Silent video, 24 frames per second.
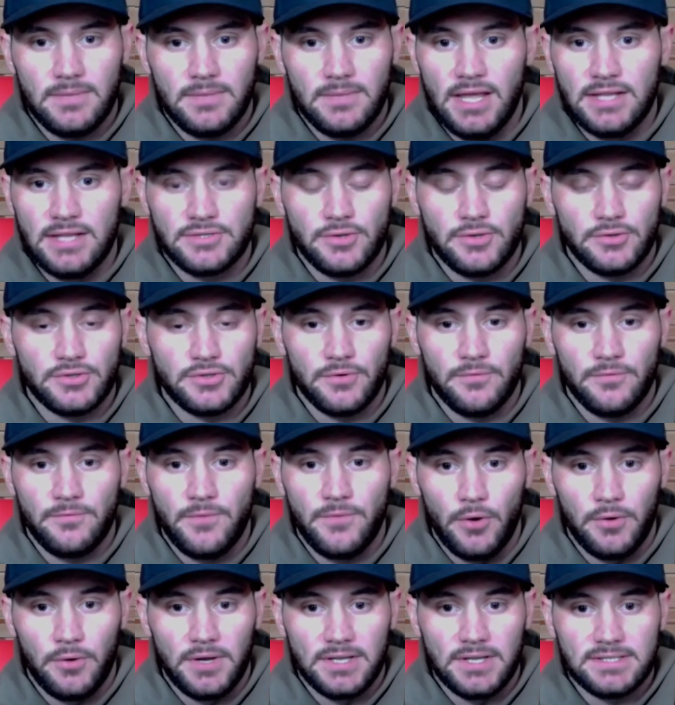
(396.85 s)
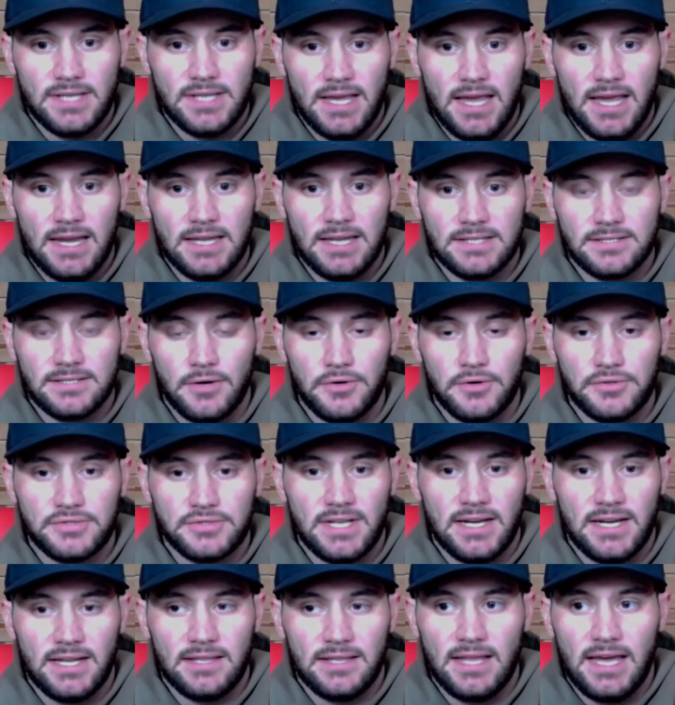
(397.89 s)
and so it's your focus, and it's
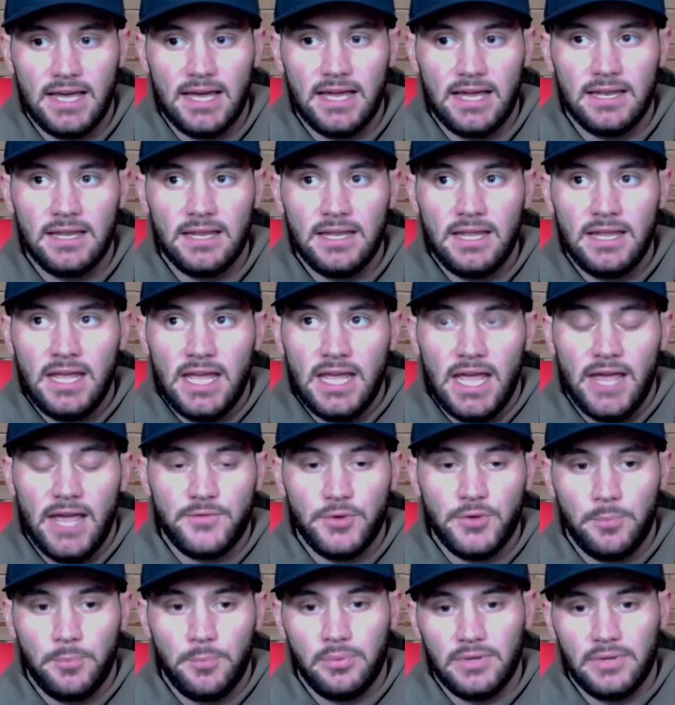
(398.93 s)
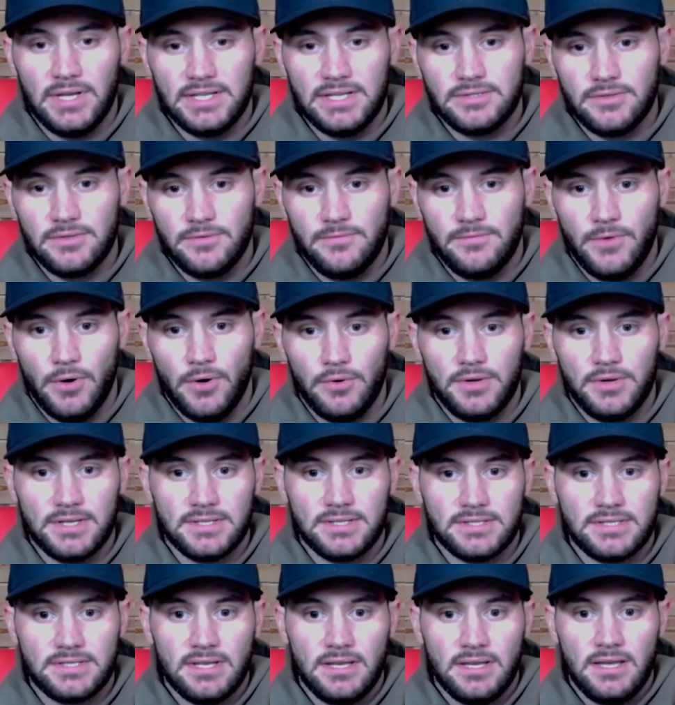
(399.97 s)
understanding that if you place your
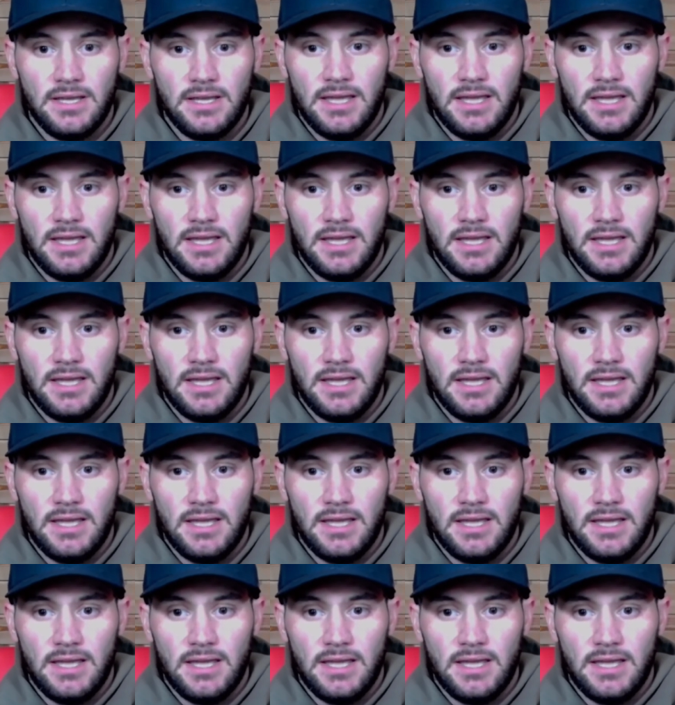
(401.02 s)
focus